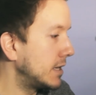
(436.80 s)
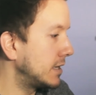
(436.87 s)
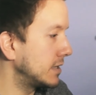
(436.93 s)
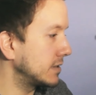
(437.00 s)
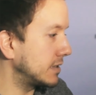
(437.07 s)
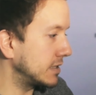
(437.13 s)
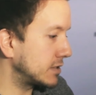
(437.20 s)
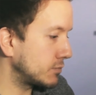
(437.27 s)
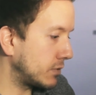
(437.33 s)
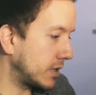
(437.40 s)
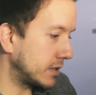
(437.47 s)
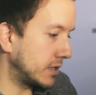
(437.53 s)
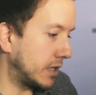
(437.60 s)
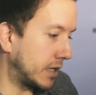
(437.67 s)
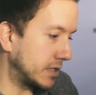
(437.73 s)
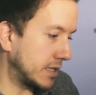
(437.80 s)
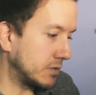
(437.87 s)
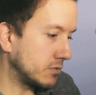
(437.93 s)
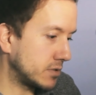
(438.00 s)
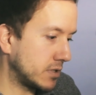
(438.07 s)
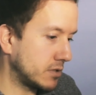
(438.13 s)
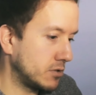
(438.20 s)
That's why there is
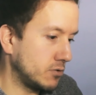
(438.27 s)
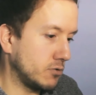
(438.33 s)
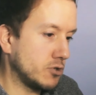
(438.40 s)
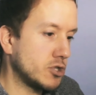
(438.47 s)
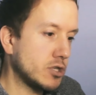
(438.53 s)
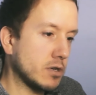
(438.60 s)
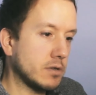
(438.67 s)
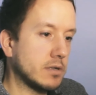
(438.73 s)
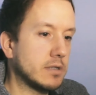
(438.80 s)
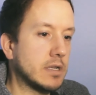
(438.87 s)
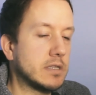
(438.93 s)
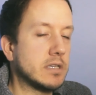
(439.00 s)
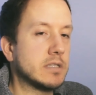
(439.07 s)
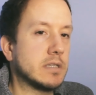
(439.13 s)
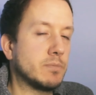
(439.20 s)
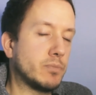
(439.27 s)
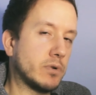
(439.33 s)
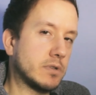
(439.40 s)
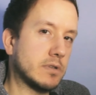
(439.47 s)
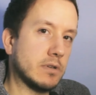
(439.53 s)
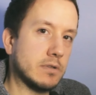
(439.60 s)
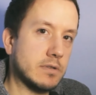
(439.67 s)
another notion that is
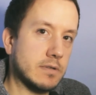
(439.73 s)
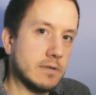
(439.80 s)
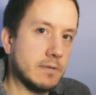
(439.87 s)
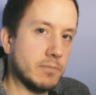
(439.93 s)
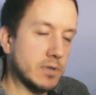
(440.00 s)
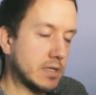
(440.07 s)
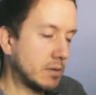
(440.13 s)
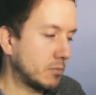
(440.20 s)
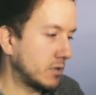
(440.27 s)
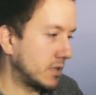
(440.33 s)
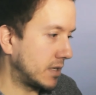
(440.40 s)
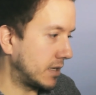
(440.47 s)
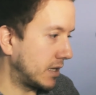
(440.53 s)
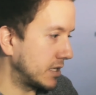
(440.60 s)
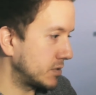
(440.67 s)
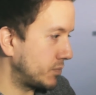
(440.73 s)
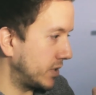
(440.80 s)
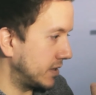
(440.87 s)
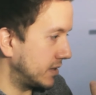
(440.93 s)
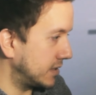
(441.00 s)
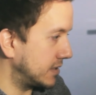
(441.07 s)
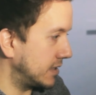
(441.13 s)
important, but I'm gonna
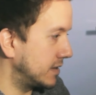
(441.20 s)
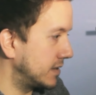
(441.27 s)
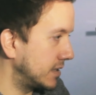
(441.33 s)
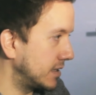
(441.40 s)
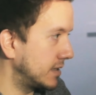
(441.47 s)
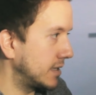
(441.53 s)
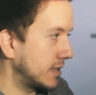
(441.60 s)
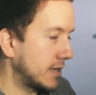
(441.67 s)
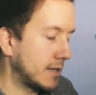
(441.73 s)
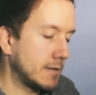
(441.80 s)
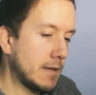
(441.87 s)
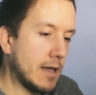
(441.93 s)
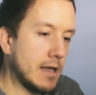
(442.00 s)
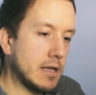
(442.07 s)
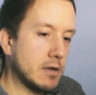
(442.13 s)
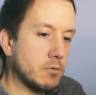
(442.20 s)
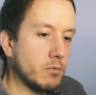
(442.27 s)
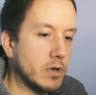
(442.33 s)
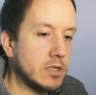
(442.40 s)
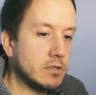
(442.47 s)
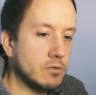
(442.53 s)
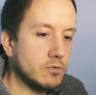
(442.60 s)
explain that at the end again.
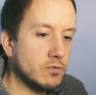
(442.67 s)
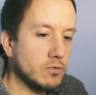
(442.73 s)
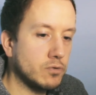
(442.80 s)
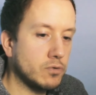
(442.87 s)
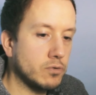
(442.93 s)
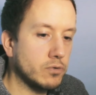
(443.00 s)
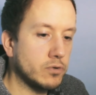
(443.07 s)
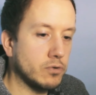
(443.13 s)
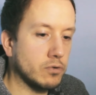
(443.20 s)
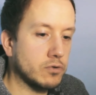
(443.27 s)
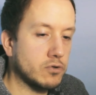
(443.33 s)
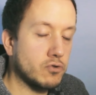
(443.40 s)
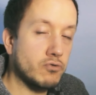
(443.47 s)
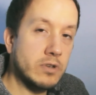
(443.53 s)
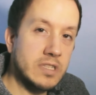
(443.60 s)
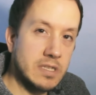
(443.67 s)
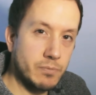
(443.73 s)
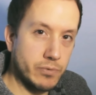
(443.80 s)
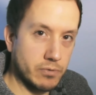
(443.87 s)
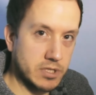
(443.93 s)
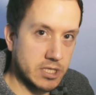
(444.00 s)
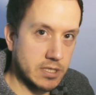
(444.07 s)
When you do your 3D
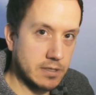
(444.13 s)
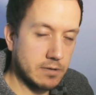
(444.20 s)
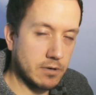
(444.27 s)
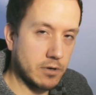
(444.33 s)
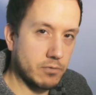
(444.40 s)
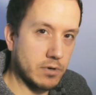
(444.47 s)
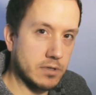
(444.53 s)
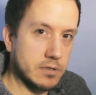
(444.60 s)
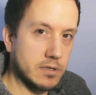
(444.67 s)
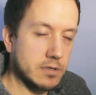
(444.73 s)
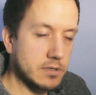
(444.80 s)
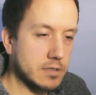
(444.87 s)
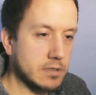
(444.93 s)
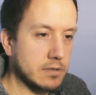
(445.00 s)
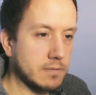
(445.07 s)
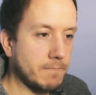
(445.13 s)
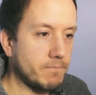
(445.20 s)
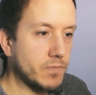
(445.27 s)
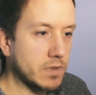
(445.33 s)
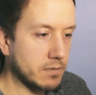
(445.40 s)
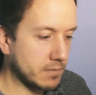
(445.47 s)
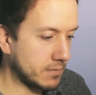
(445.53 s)
beauty or renders,
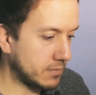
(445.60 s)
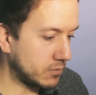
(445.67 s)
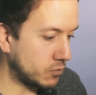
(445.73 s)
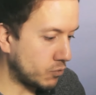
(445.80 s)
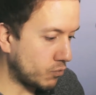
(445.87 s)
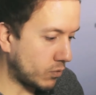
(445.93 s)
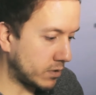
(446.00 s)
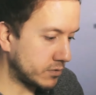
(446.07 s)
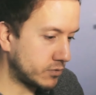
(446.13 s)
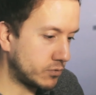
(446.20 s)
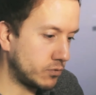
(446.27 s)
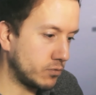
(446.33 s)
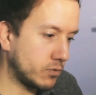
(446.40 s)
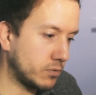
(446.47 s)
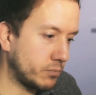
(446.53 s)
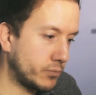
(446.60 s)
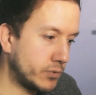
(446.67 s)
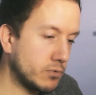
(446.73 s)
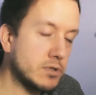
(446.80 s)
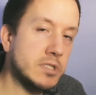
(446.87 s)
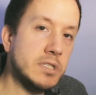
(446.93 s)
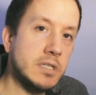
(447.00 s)
you want your
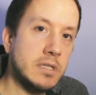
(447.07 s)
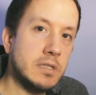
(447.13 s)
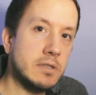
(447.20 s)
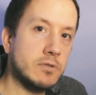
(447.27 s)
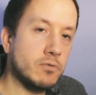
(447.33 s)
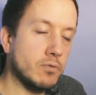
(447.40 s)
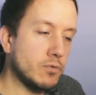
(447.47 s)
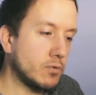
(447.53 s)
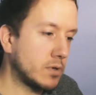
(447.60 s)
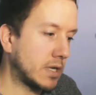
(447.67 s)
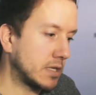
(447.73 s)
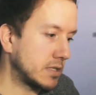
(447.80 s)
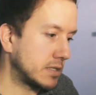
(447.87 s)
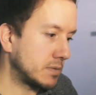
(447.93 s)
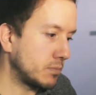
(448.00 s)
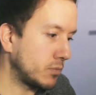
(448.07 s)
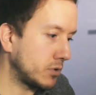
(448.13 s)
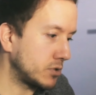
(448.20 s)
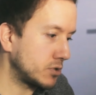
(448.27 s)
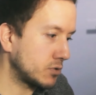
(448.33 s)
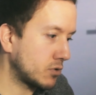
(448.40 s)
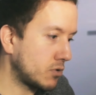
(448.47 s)
beauty to look as
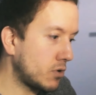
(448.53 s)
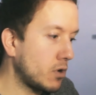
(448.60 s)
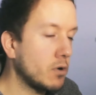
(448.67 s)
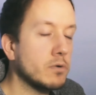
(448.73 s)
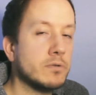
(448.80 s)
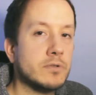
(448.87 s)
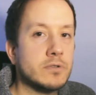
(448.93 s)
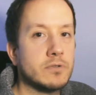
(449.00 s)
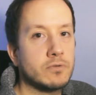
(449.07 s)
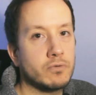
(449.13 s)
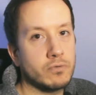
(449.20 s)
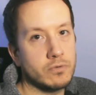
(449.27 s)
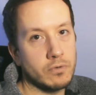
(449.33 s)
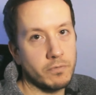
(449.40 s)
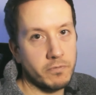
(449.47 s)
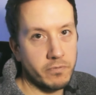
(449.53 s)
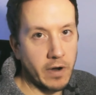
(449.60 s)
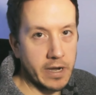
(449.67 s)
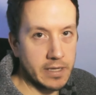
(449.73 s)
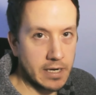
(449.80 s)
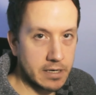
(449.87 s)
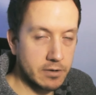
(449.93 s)
much close to the
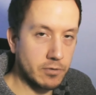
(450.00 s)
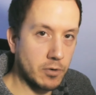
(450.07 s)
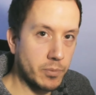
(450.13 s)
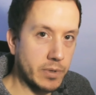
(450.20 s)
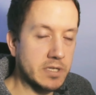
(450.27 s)
final comp as